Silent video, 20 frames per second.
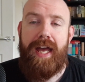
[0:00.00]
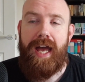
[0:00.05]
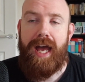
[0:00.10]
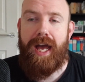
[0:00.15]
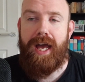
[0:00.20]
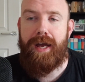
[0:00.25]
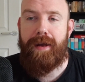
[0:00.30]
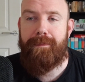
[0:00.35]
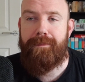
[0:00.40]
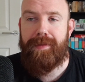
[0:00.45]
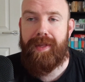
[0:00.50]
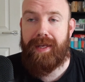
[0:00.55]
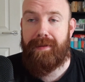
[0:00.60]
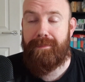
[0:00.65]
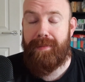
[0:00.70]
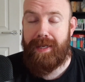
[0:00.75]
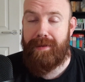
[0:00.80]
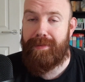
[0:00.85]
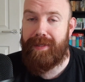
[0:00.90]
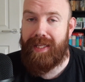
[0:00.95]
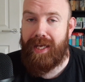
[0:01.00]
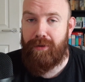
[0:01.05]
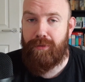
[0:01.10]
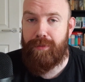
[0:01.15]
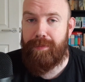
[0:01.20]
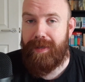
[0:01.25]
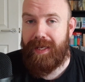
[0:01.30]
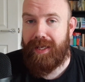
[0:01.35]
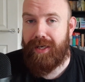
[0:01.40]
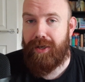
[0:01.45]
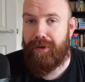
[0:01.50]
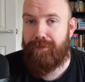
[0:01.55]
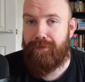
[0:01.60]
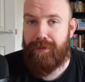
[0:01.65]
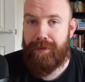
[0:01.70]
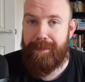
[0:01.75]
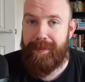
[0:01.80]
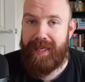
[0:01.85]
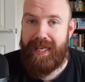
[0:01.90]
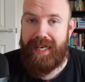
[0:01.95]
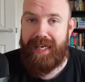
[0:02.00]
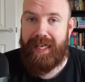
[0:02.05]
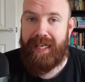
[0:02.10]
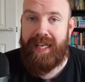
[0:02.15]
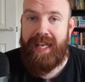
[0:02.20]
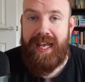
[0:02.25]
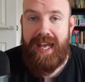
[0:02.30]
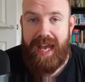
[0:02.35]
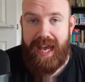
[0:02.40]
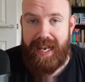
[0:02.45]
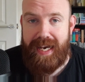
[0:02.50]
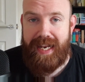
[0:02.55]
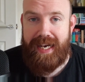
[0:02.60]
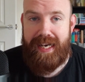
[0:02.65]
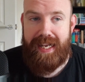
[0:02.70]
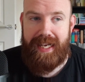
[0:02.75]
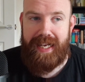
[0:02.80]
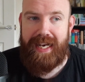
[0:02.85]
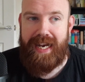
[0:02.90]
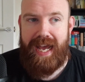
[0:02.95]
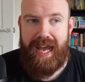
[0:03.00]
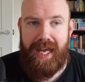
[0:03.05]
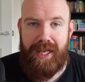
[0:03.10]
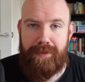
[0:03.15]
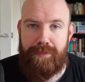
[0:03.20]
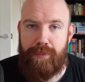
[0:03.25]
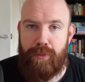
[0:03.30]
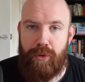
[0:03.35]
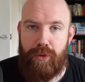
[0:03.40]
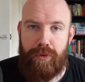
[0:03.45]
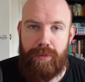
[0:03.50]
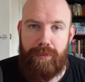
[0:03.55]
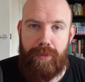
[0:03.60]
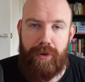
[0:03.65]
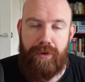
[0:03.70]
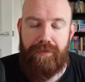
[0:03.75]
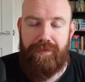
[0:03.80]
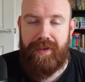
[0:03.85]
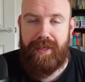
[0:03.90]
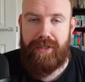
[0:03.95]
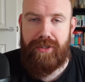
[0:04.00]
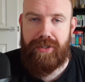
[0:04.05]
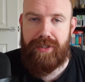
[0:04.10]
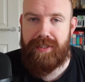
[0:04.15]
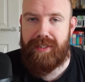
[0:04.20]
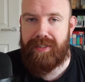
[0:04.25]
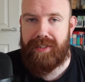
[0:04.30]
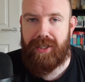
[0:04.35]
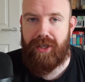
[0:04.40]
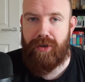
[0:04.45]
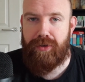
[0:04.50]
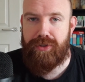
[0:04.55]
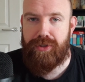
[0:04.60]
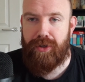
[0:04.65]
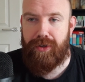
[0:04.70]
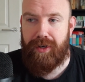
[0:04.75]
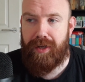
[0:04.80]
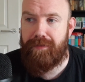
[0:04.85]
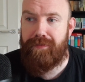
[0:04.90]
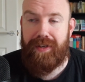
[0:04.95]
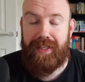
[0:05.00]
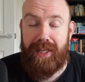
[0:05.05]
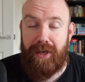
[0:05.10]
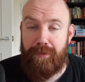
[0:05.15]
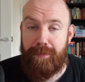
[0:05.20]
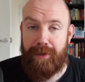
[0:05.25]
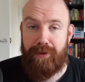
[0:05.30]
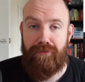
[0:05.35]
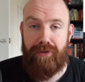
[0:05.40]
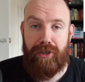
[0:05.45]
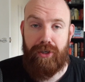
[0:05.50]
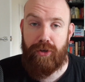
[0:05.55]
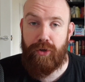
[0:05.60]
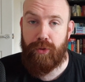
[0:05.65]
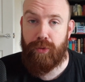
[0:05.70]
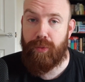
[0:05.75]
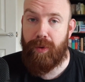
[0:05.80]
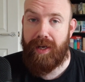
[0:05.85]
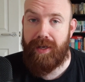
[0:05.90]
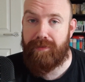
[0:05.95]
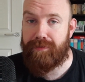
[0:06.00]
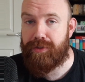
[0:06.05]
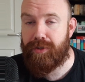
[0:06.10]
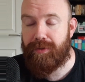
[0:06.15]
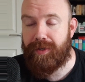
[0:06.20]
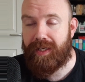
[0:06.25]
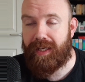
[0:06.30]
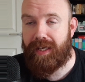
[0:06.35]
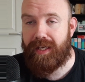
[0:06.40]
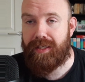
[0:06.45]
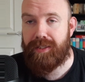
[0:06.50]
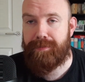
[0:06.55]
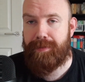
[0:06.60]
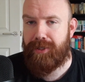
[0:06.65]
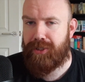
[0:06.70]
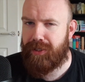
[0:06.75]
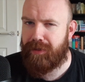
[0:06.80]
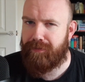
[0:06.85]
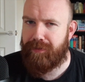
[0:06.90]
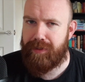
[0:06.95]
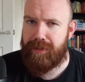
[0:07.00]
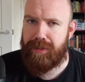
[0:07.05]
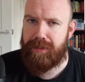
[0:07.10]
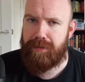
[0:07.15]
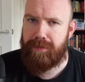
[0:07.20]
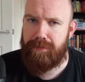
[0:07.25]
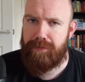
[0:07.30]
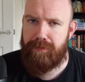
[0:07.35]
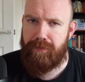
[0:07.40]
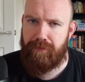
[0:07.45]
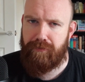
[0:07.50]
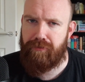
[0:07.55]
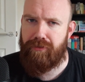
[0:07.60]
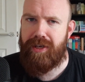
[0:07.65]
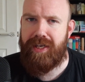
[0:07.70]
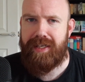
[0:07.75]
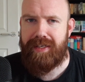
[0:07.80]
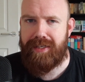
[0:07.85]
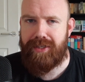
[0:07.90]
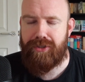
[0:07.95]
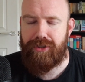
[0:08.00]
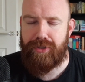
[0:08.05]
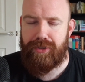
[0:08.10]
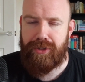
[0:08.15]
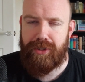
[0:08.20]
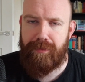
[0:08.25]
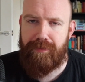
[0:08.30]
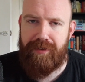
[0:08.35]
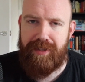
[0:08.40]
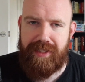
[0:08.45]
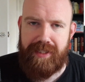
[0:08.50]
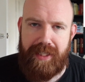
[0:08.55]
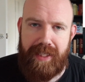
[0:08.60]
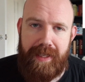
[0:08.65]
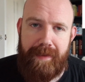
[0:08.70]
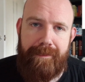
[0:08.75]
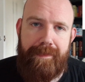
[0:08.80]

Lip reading: Like maybe that would be enough for the beginning, and then they can add more and more features as it goes on. I think that would be a really cool way of doing it, especially if it's free editions, obviously.